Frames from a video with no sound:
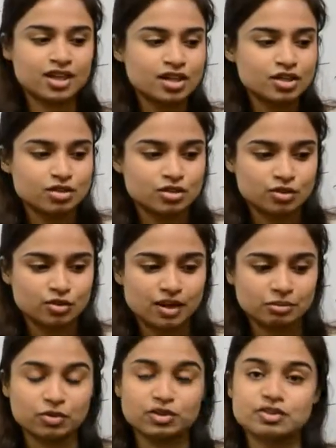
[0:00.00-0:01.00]
So
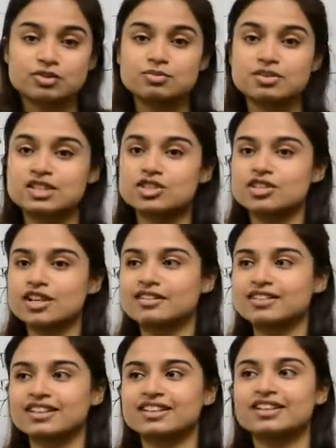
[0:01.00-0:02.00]
I'm going to be
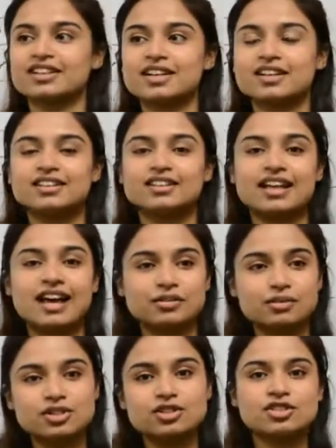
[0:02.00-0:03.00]
sharing the
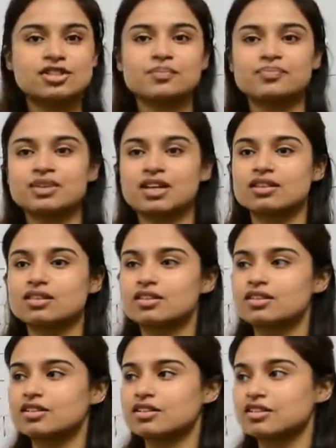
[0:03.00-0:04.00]
language,
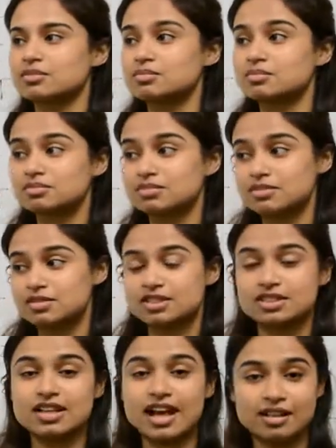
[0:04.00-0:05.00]
the
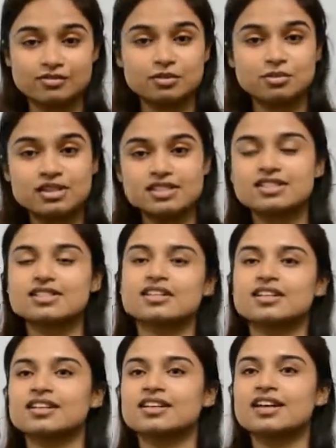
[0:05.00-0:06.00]
alphabets,
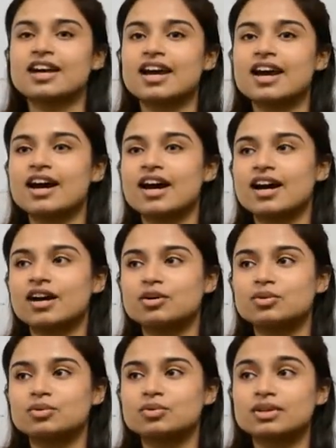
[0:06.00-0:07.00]

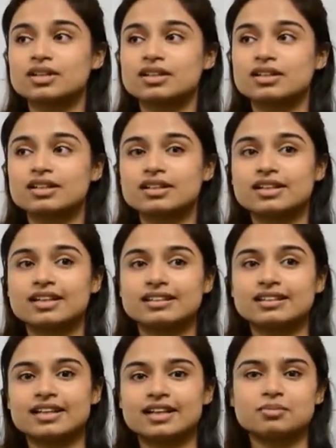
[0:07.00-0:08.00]
how
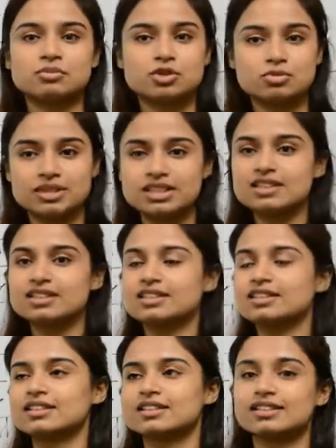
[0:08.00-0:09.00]
it came to be,
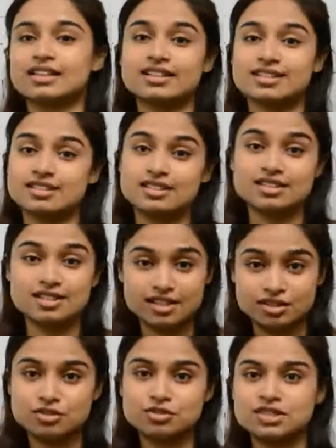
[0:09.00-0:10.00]
that is its
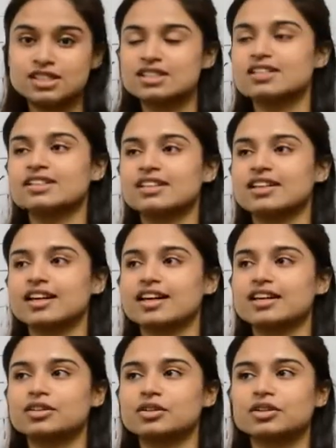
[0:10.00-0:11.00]
history,
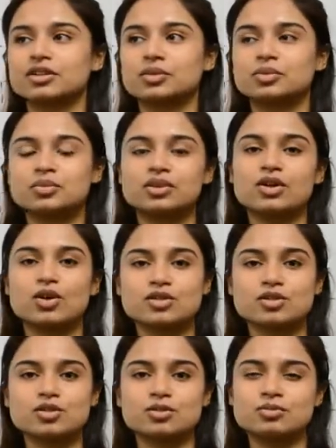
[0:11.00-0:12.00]
and we'll
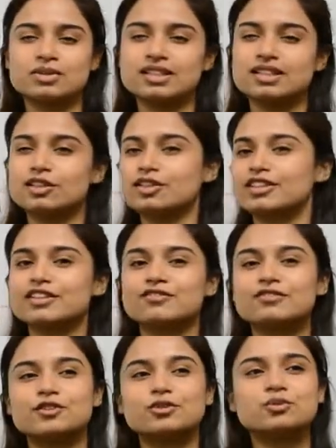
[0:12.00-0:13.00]
also be learning
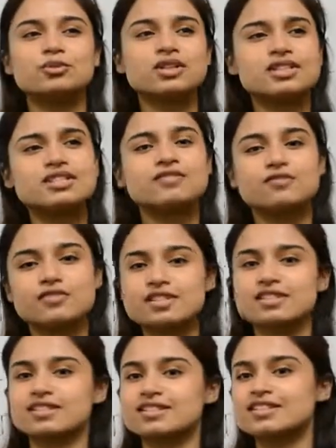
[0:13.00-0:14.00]
few words and
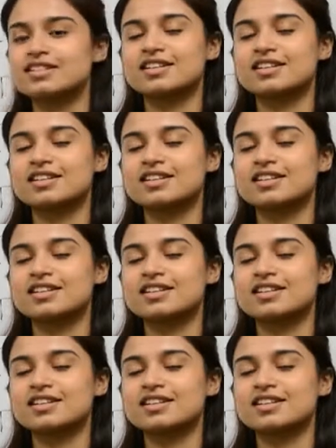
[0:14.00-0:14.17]
phrases.